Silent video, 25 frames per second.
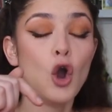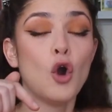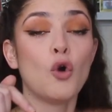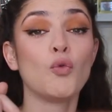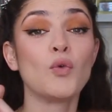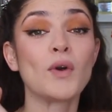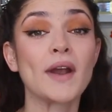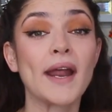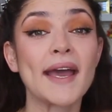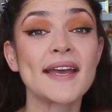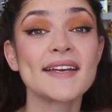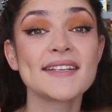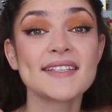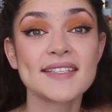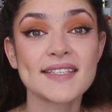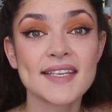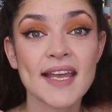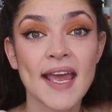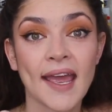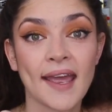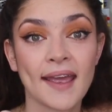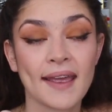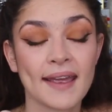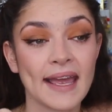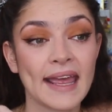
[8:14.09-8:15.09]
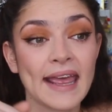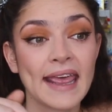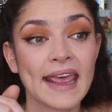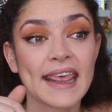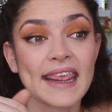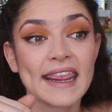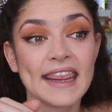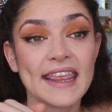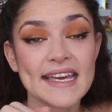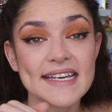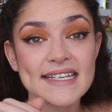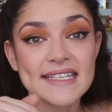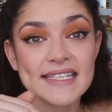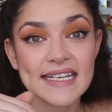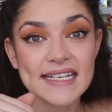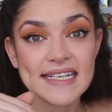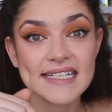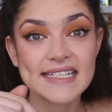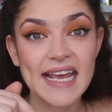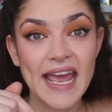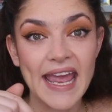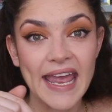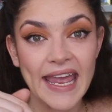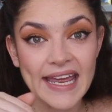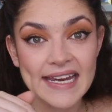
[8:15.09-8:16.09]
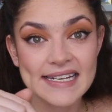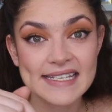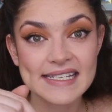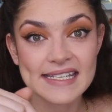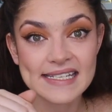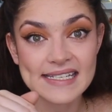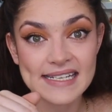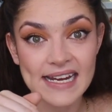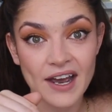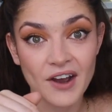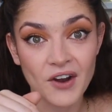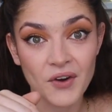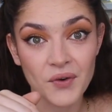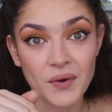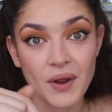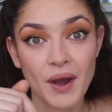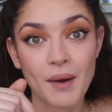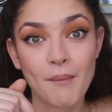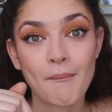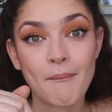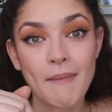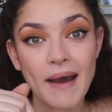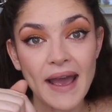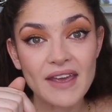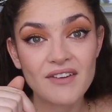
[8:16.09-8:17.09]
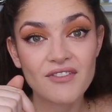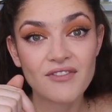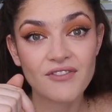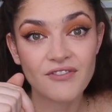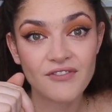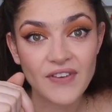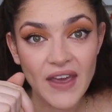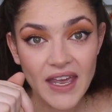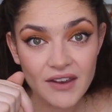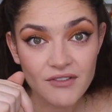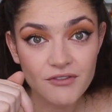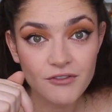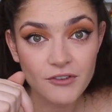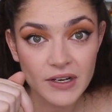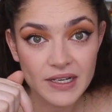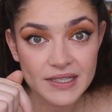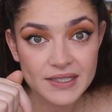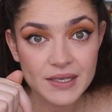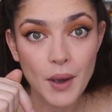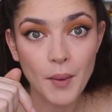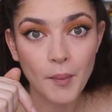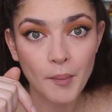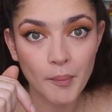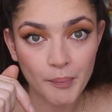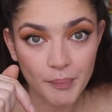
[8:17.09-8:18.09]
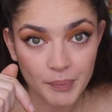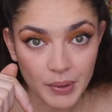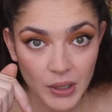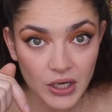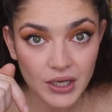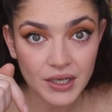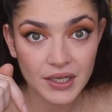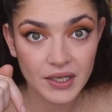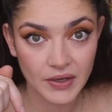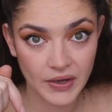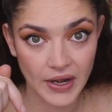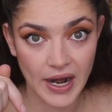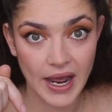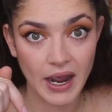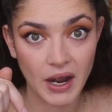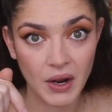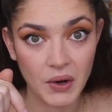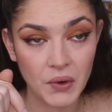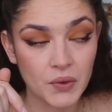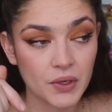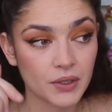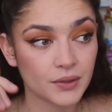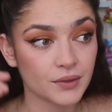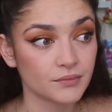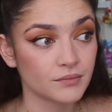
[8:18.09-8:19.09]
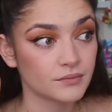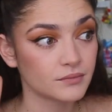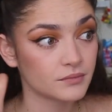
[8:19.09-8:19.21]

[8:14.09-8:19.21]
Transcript: When I say this is hands down my favorite book now,